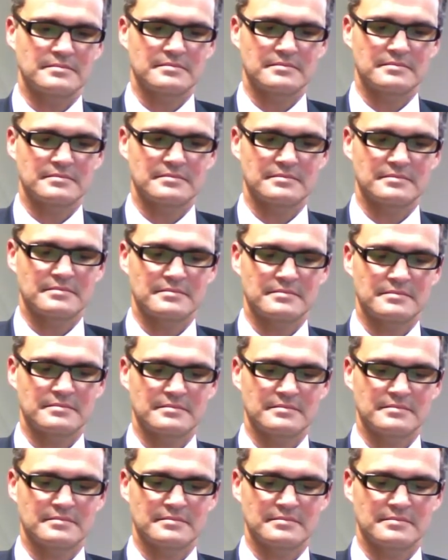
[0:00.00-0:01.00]

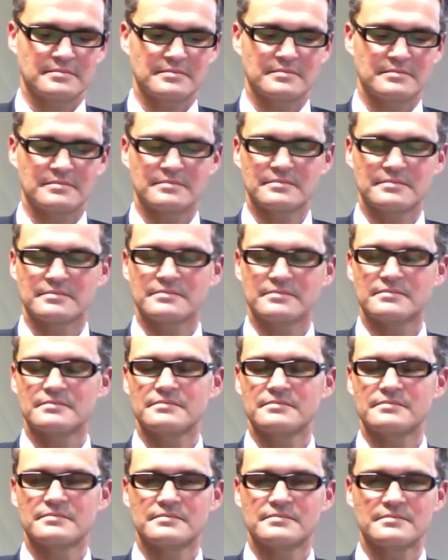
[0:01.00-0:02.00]

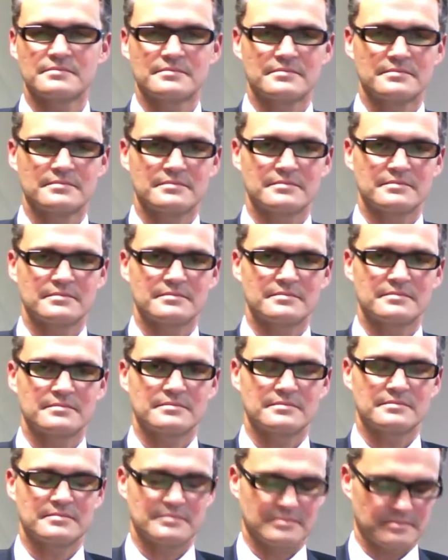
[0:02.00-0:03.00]

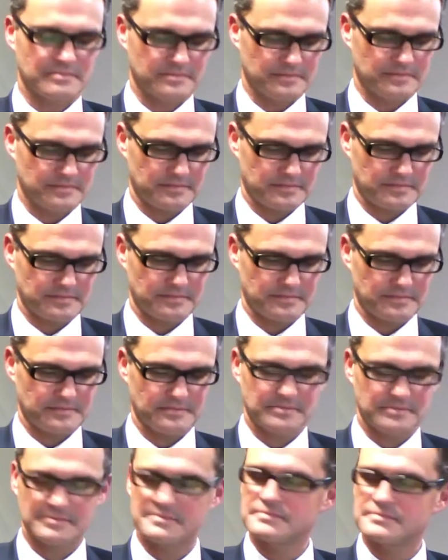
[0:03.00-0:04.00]

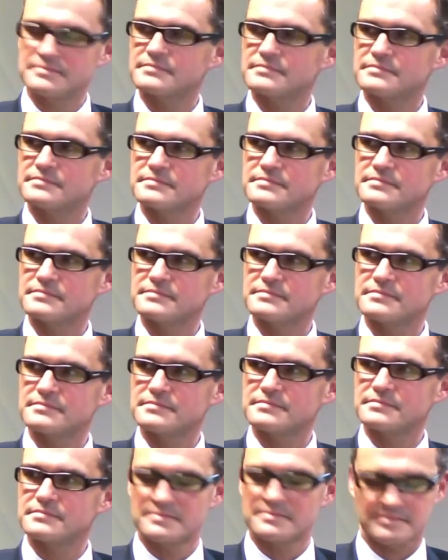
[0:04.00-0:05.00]

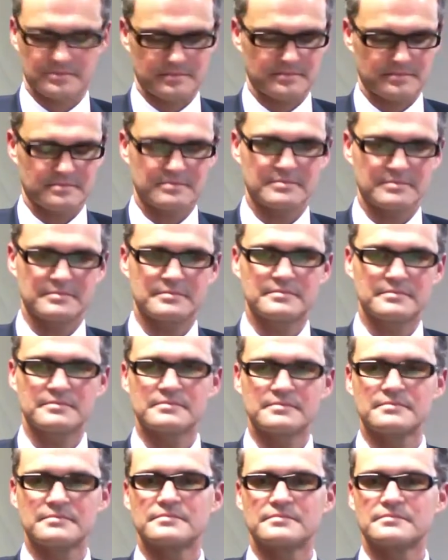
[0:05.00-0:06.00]

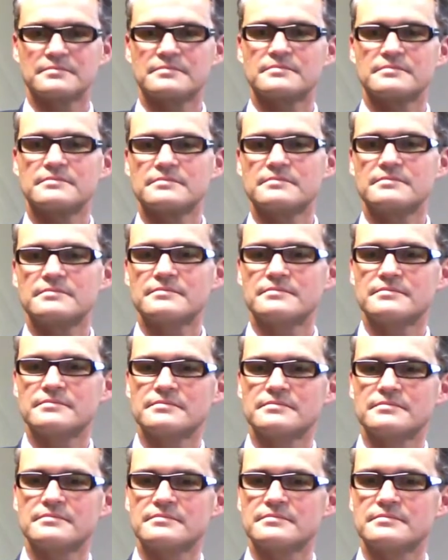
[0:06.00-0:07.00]

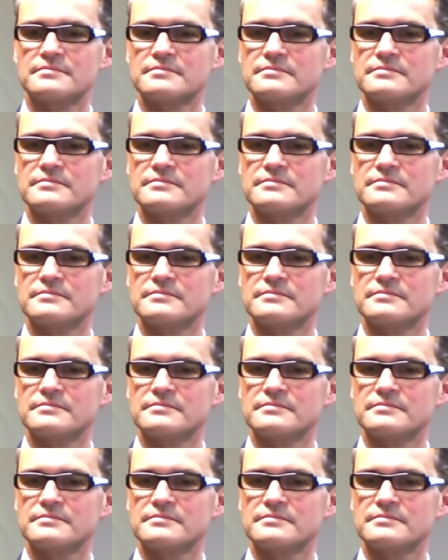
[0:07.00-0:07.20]
This person isn't speaking.